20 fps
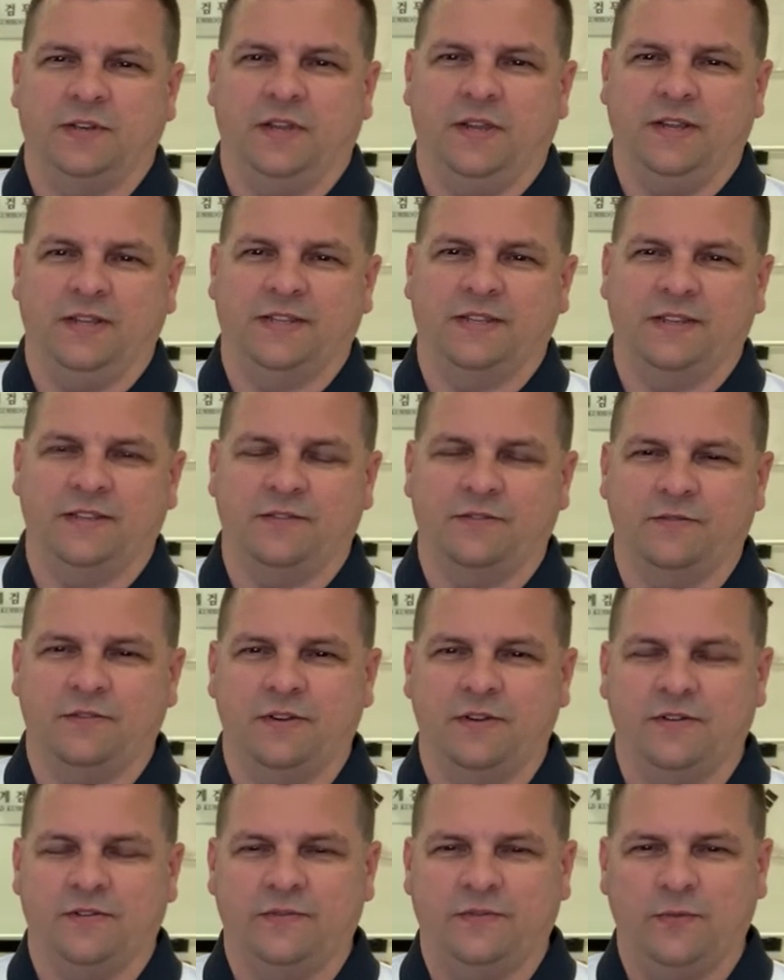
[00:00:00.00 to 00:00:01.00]
I say
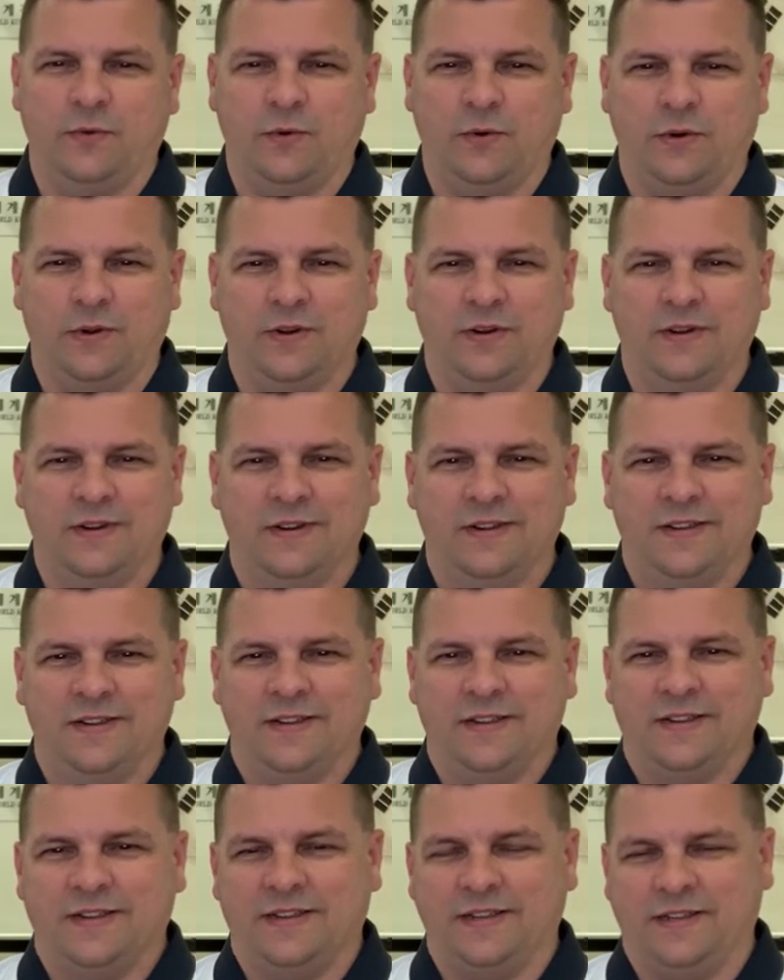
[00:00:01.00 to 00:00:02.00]
three or four
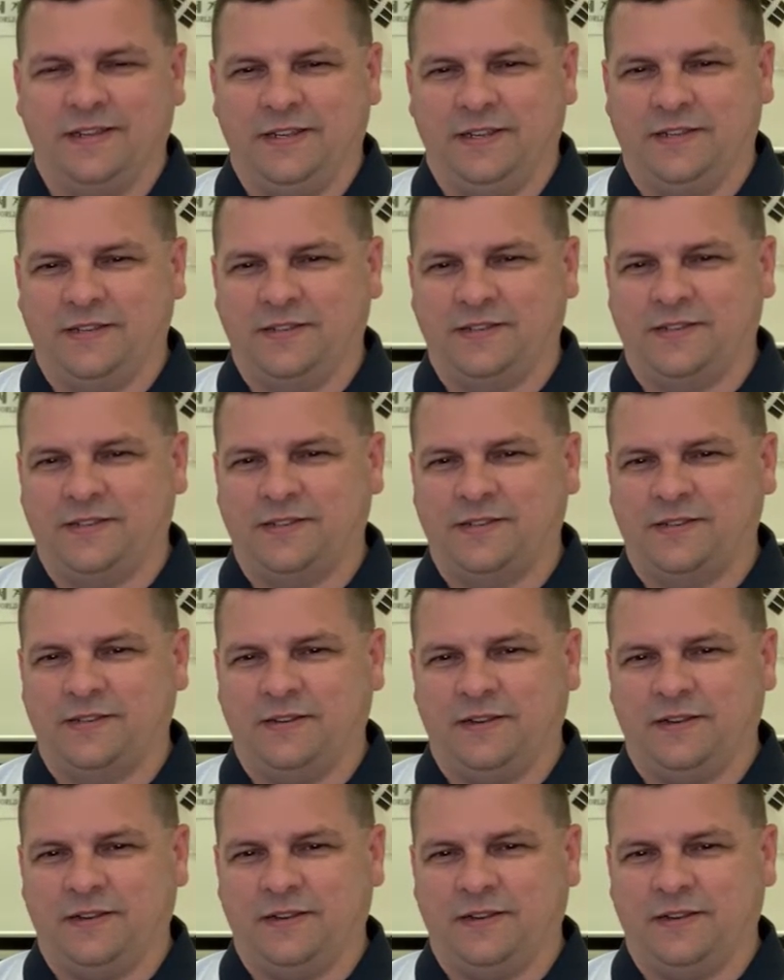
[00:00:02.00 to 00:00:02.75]
is